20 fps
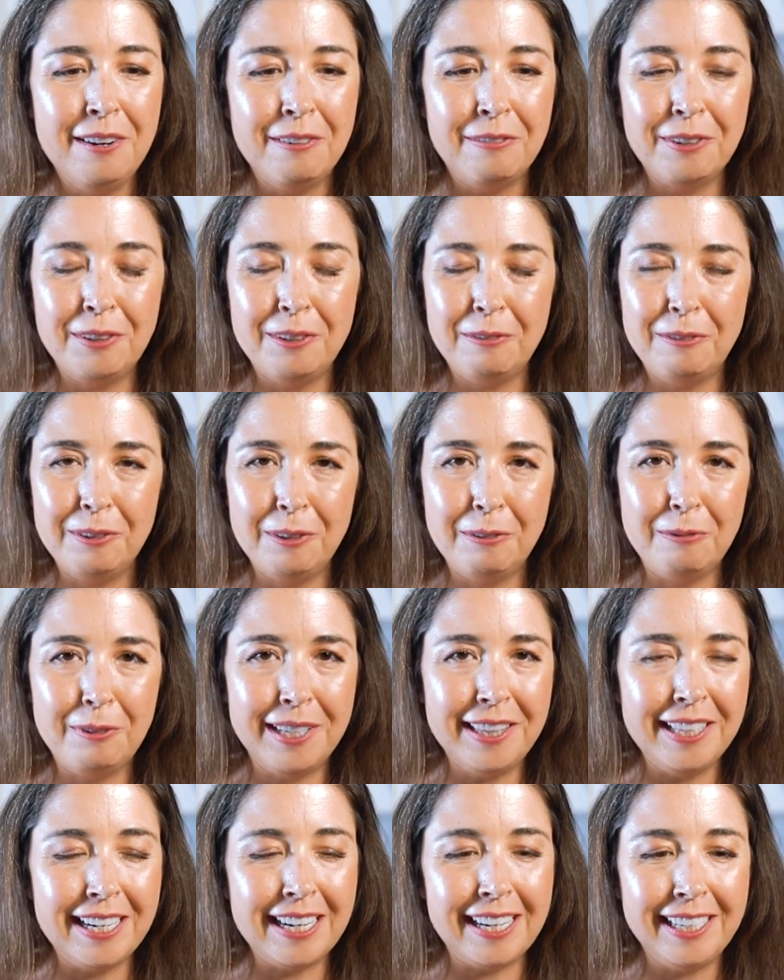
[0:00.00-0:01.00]
For the
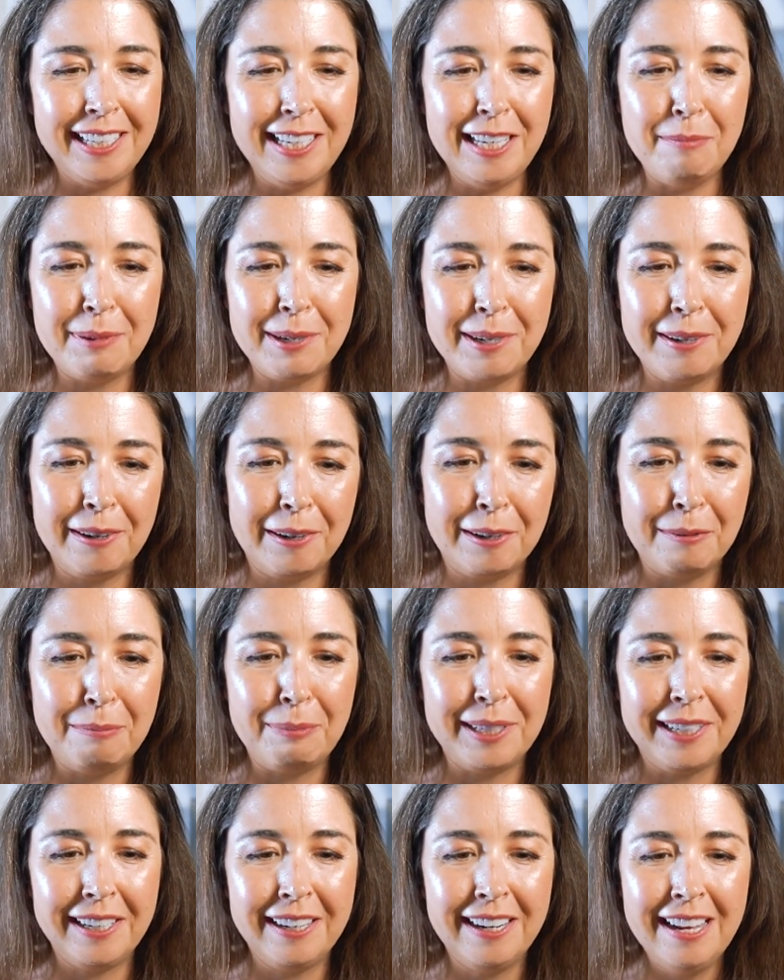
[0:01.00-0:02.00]
one that I keep on
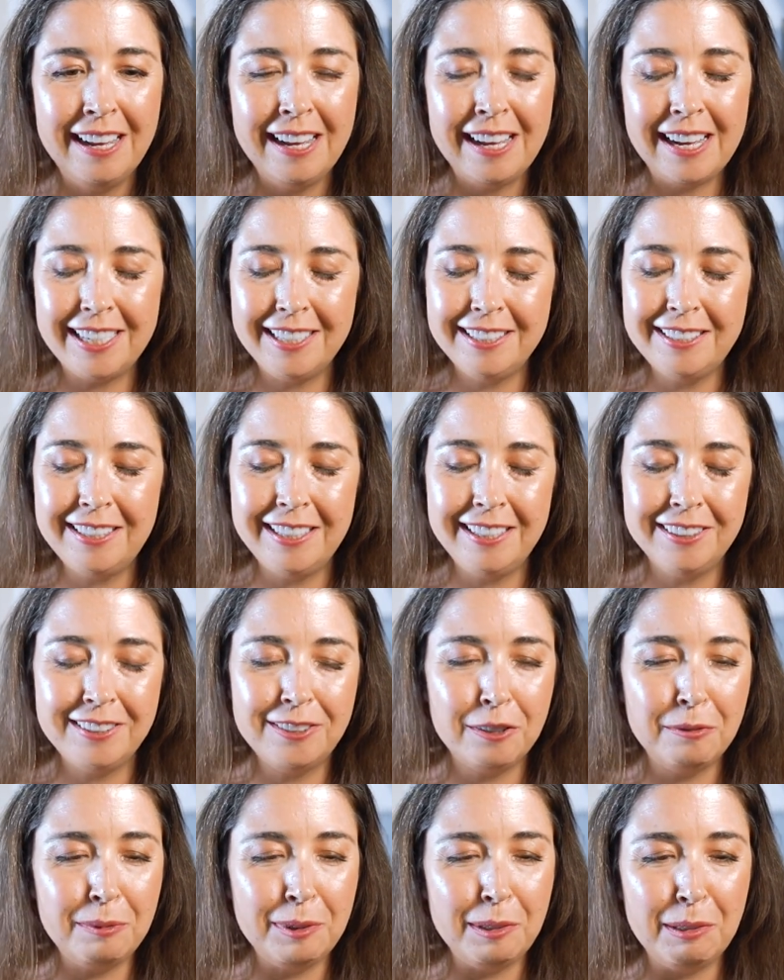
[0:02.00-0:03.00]
harping, I see
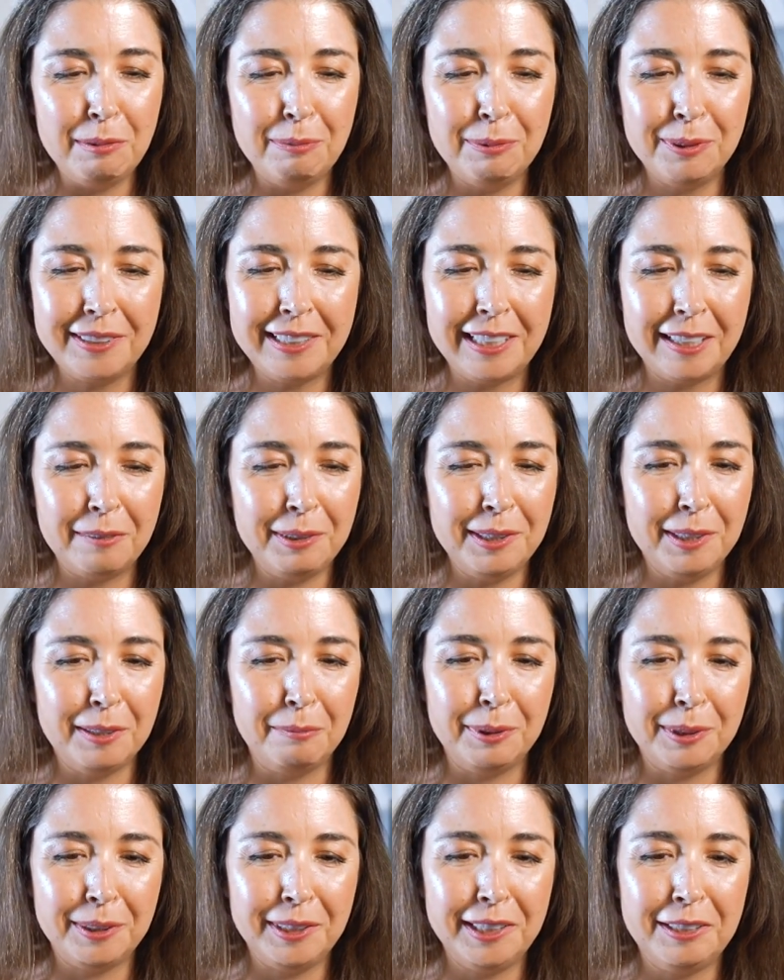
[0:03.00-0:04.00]
so many people tell me they're
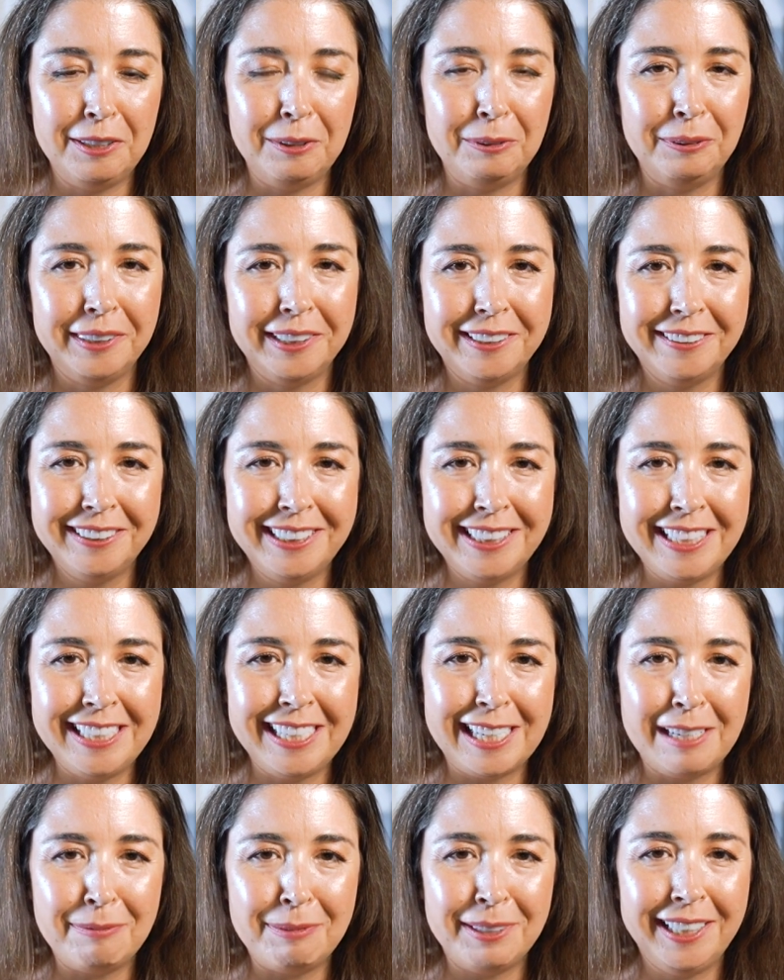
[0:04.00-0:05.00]
building a new literacy
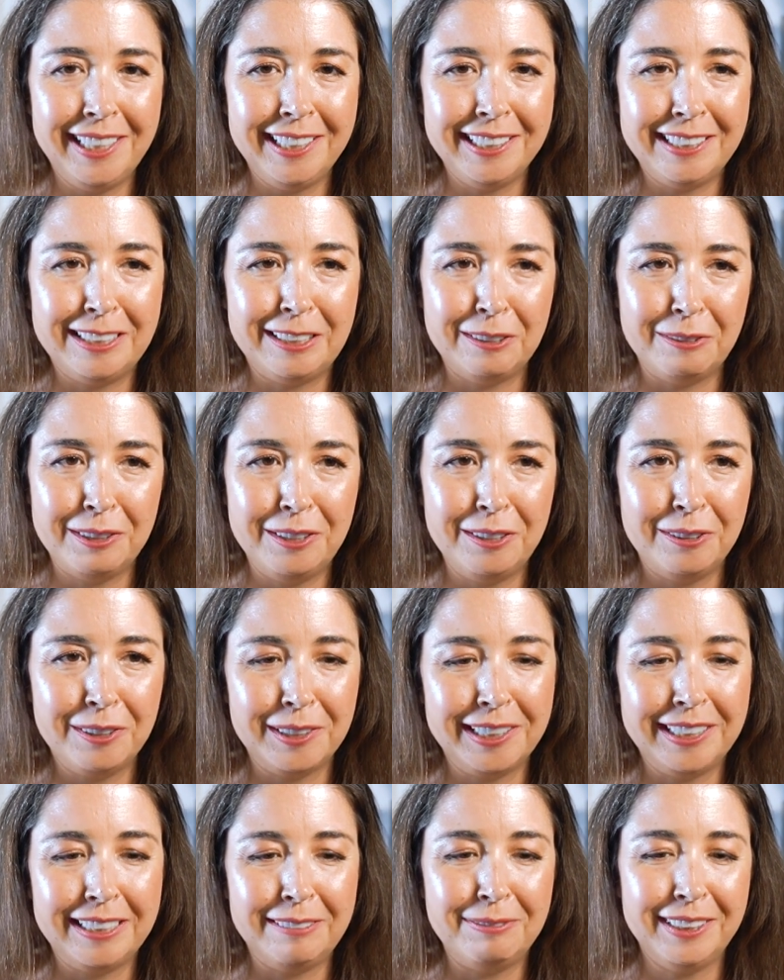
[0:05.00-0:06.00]
app, and I get so
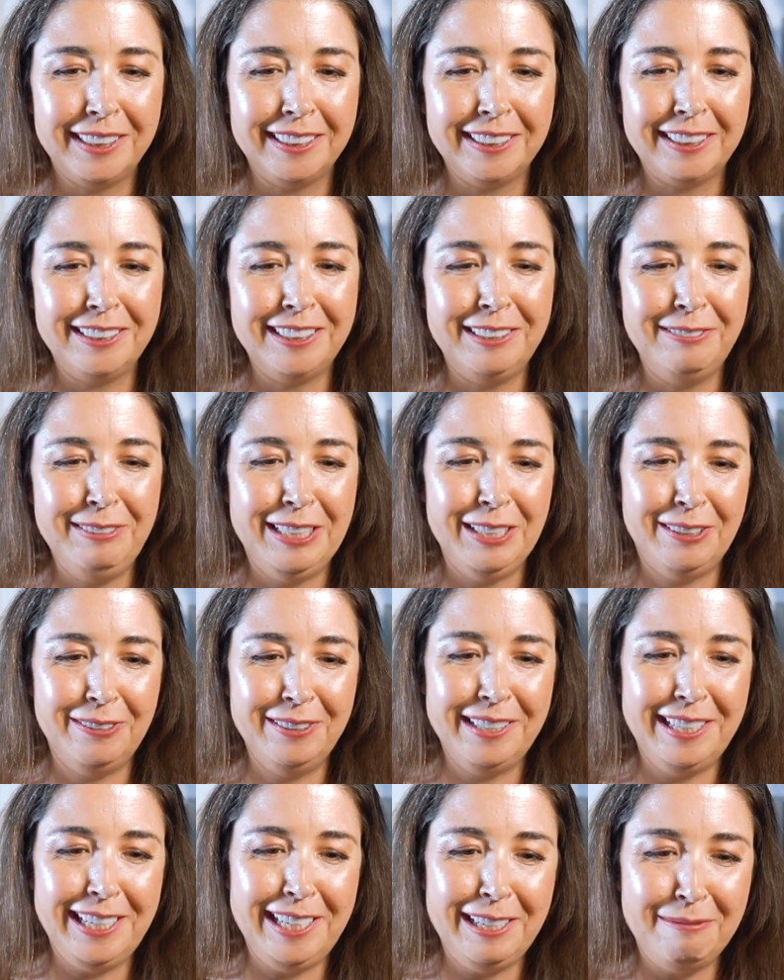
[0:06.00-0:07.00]
annoyed. I'm like, we
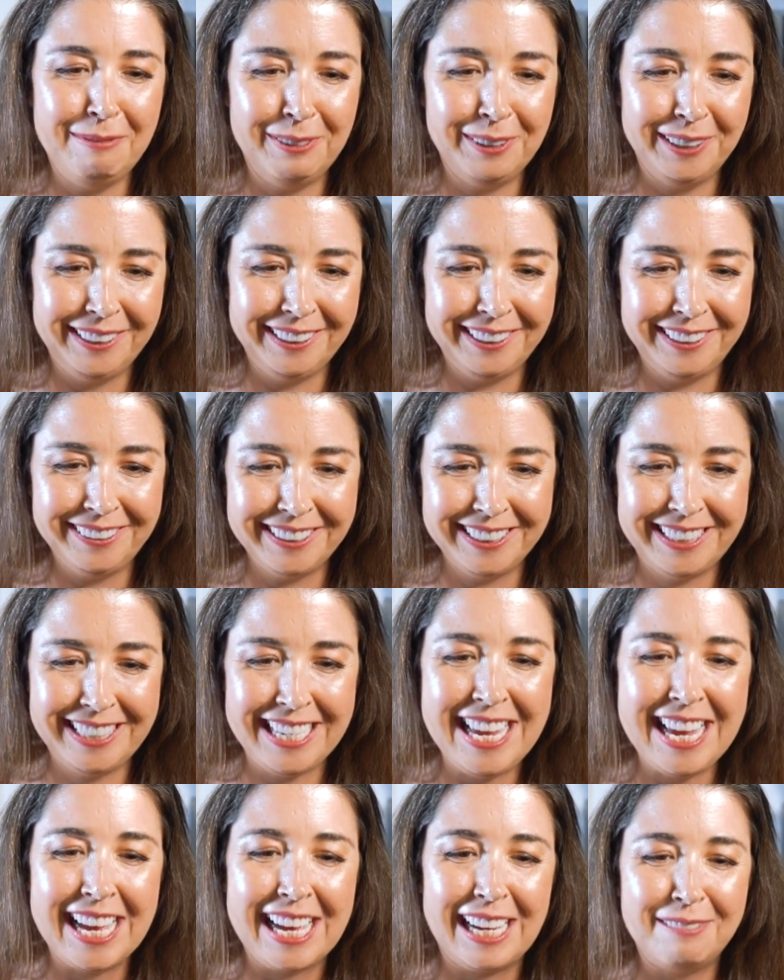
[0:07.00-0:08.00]
don't need more
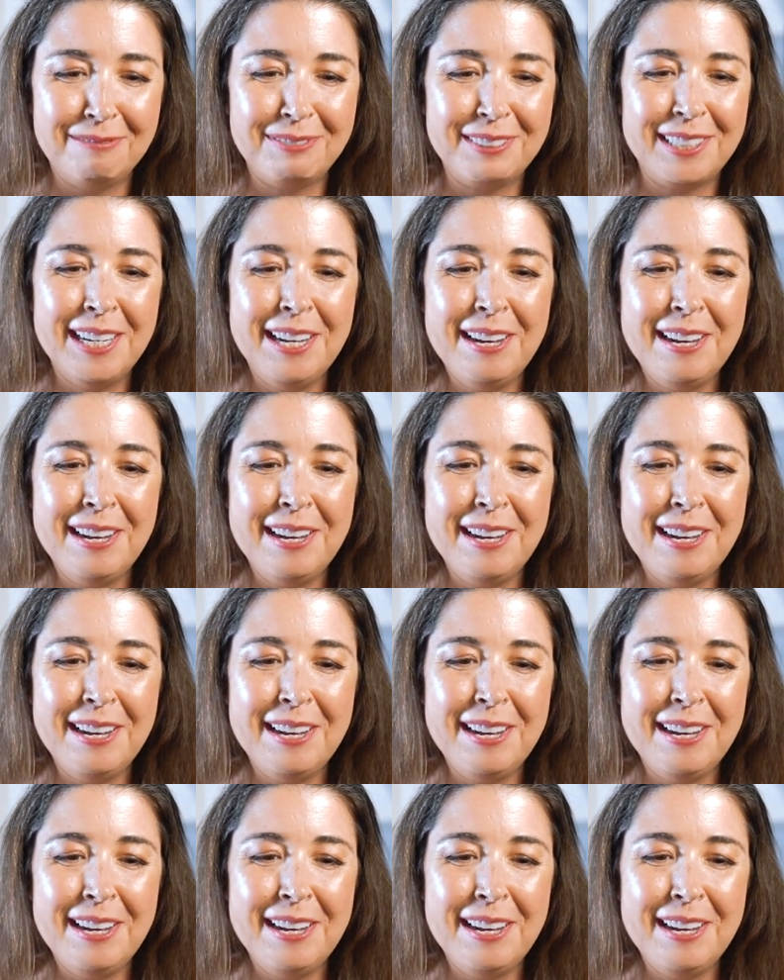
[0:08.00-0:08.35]
literacy apps.